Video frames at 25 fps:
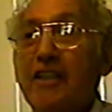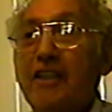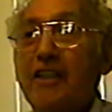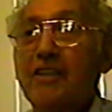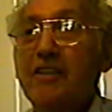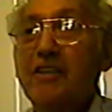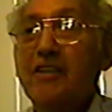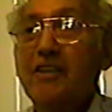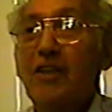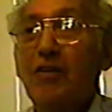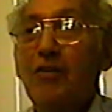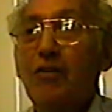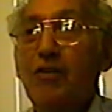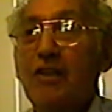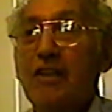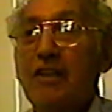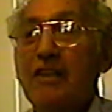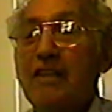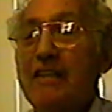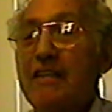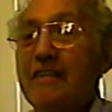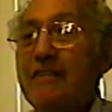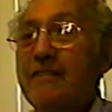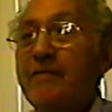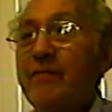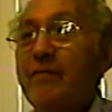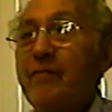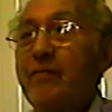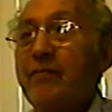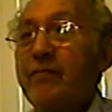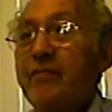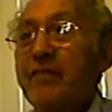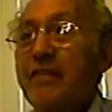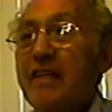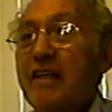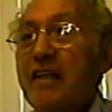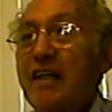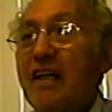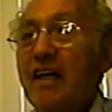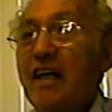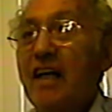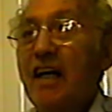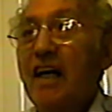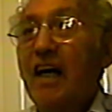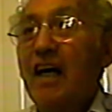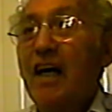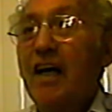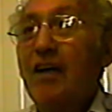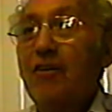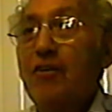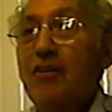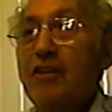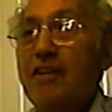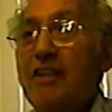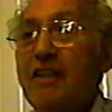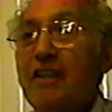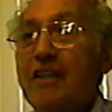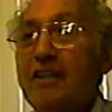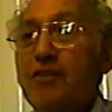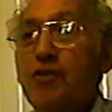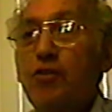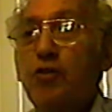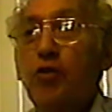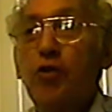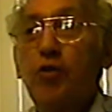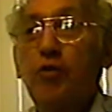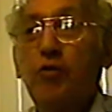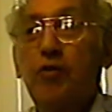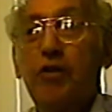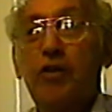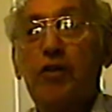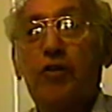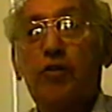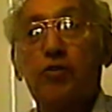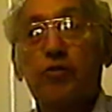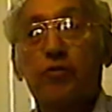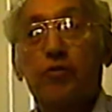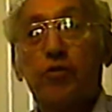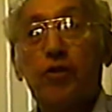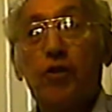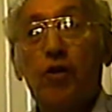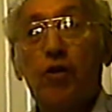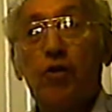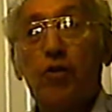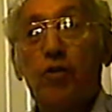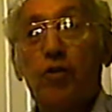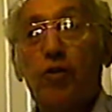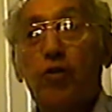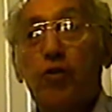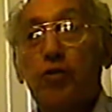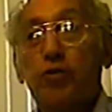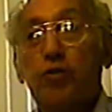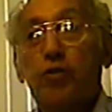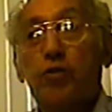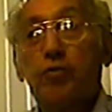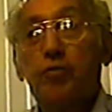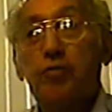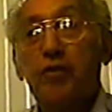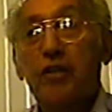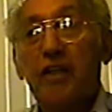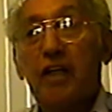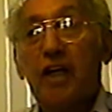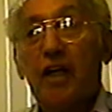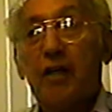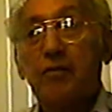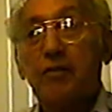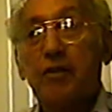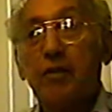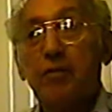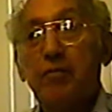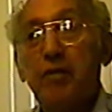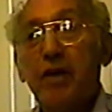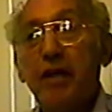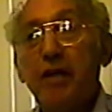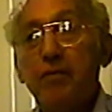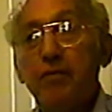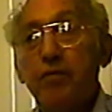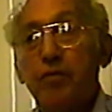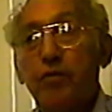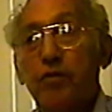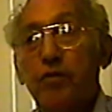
I said, well, how can I do it? Because we all go to pick up the paper.